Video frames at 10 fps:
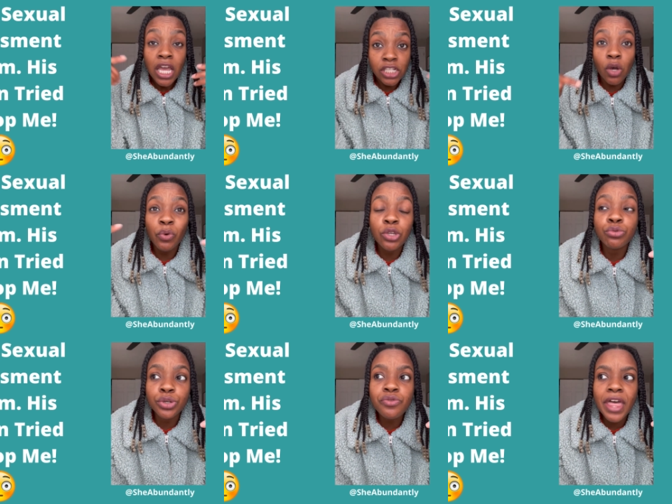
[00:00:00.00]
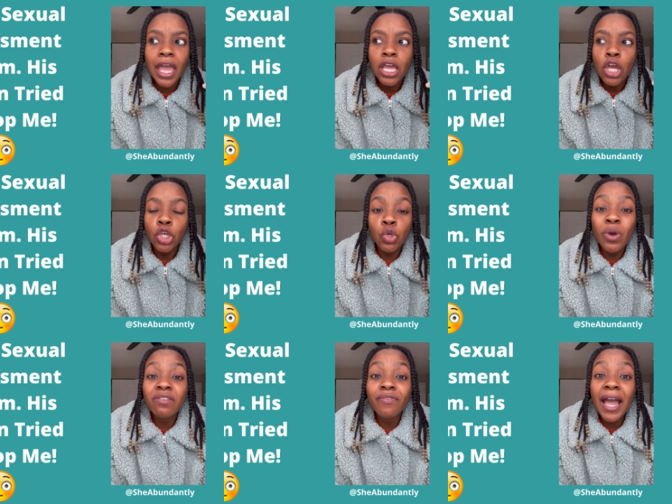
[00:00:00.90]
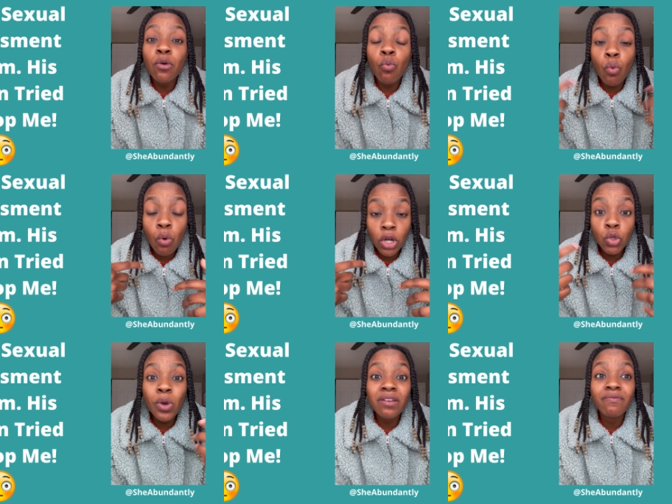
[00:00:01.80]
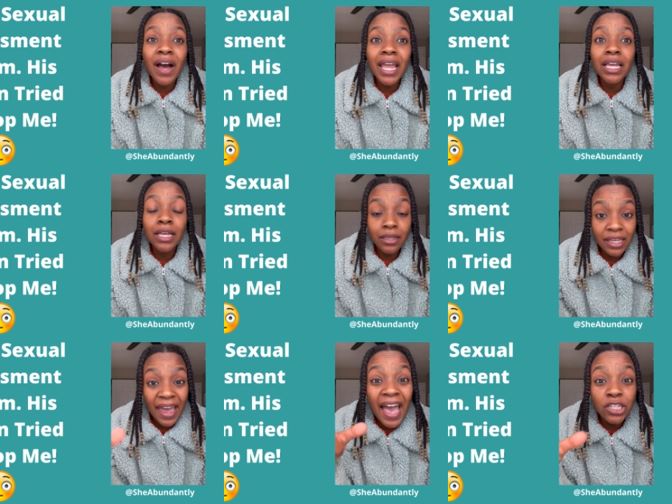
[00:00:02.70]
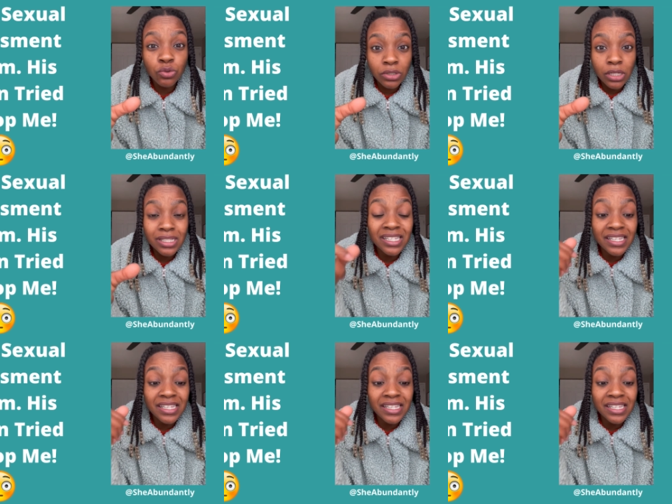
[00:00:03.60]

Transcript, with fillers: And so when you do that, you invite war, you invite casualties,